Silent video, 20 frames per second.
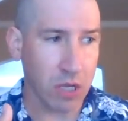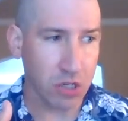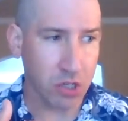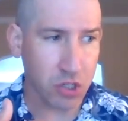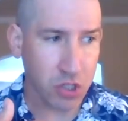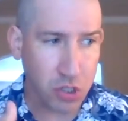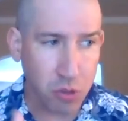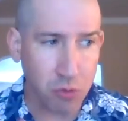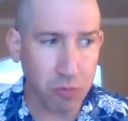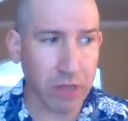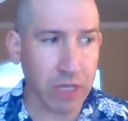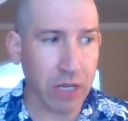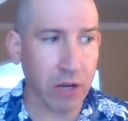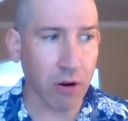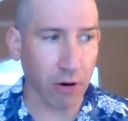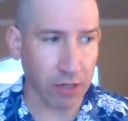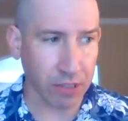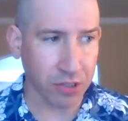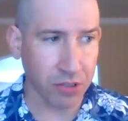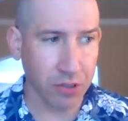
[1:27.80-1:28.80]
shoot the
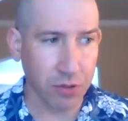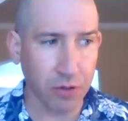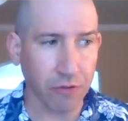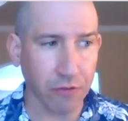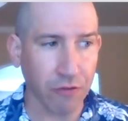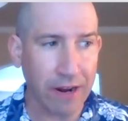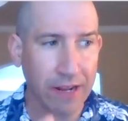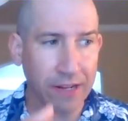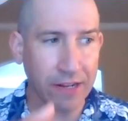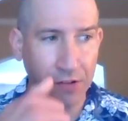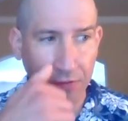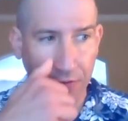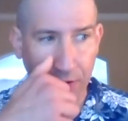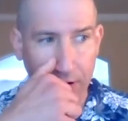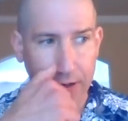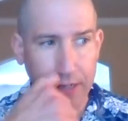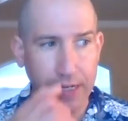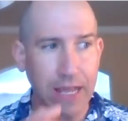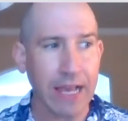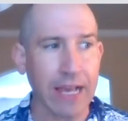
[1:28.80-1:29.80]
Archduke Franz
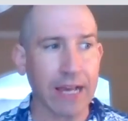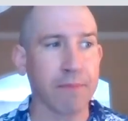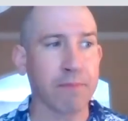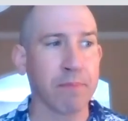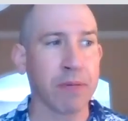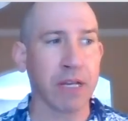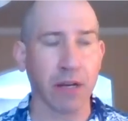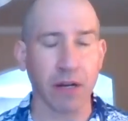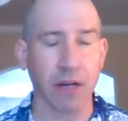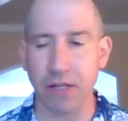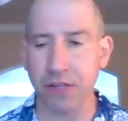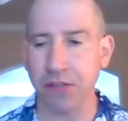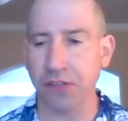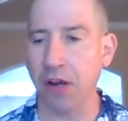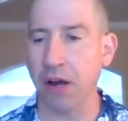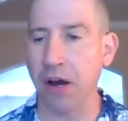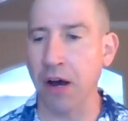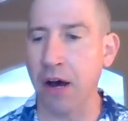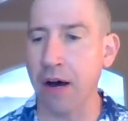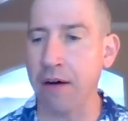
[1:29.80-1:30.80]
Ferdinand because
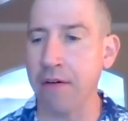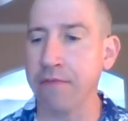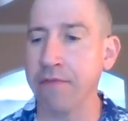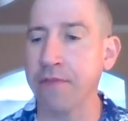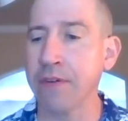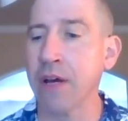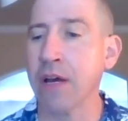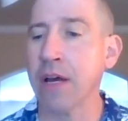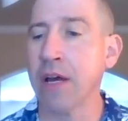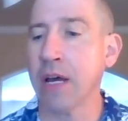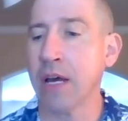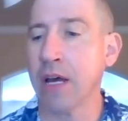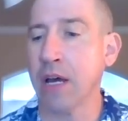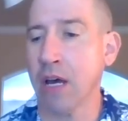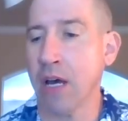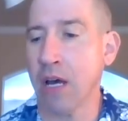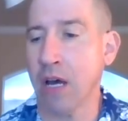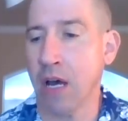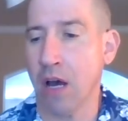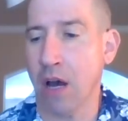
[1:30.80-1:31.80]
of
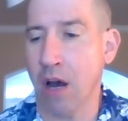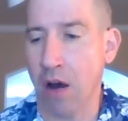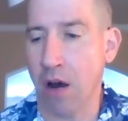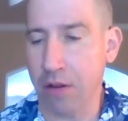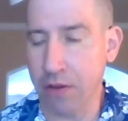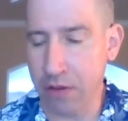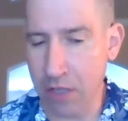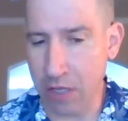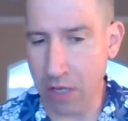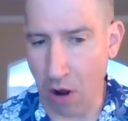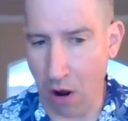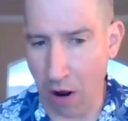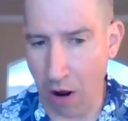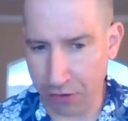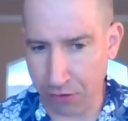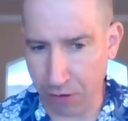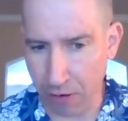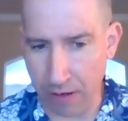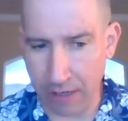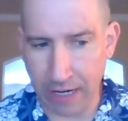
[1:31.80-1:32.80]
the
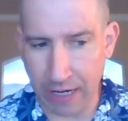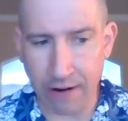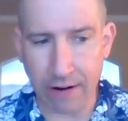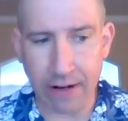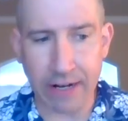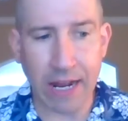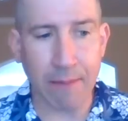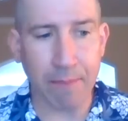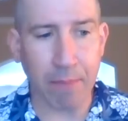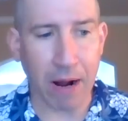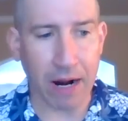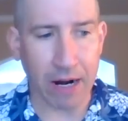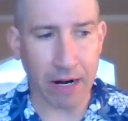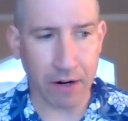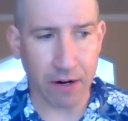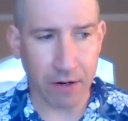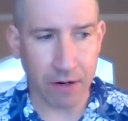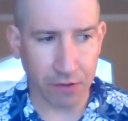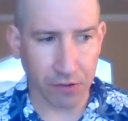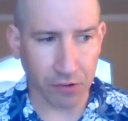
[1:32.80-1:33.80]
Austro-Hungarian
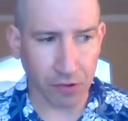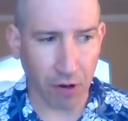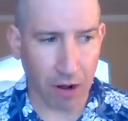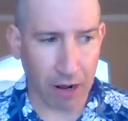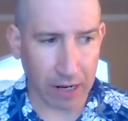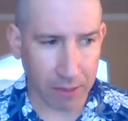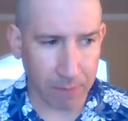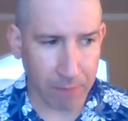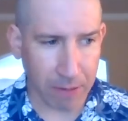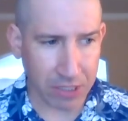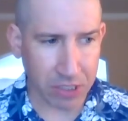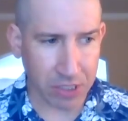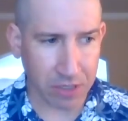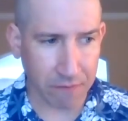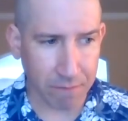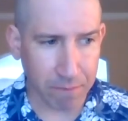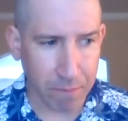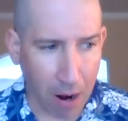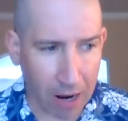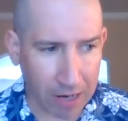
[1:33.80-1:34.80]
Empire's occupation
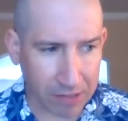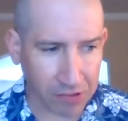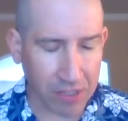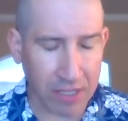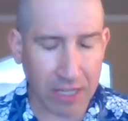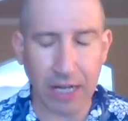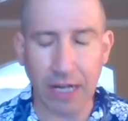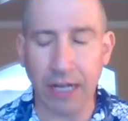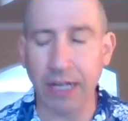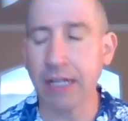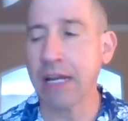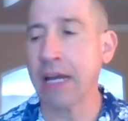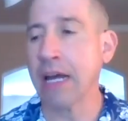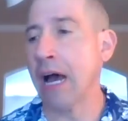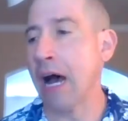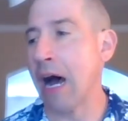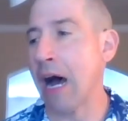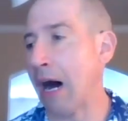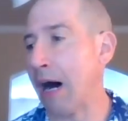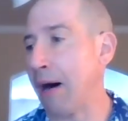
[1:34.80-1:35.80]
of Bosnia,
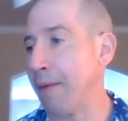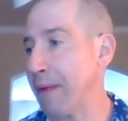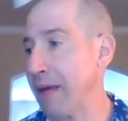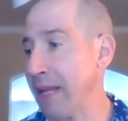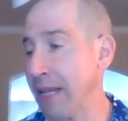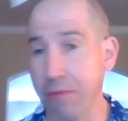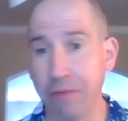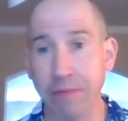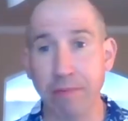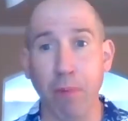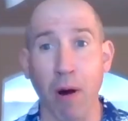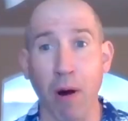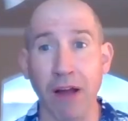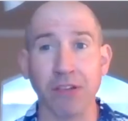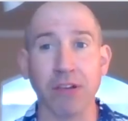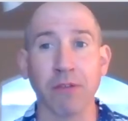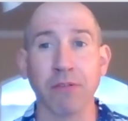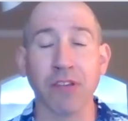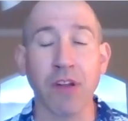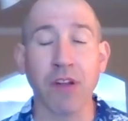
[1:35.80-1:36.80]

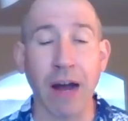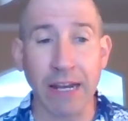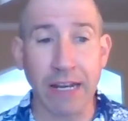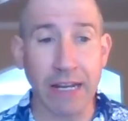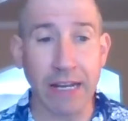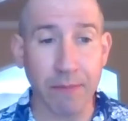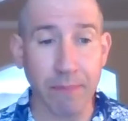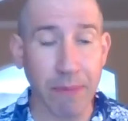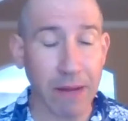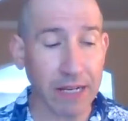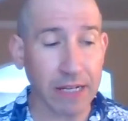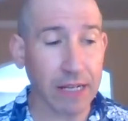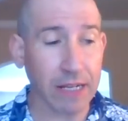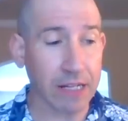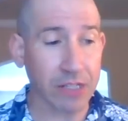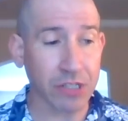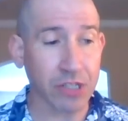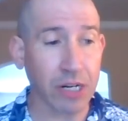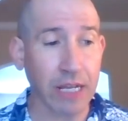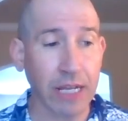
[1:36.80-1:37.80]
Bosnia was not an independent
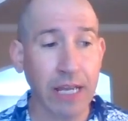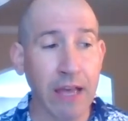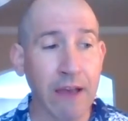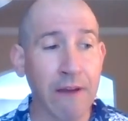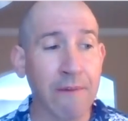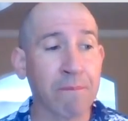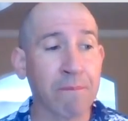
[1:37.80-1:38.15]
country,